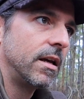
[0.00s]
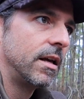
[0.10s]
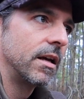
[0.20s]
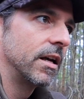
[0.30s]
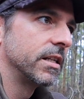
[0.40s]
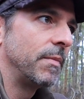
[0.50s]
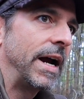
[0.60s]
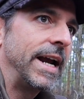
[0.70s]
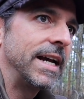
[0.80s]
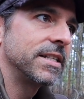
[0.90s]
because my
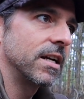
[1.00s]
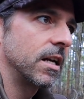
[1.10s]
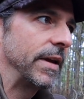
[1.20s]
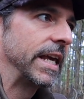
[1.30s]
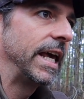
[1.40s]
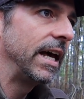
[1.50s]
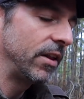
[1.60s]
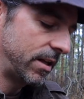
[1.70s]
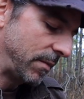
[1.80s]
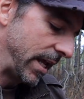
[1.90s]
hands are going to be
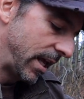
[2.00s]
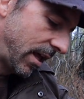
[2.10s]
killing me.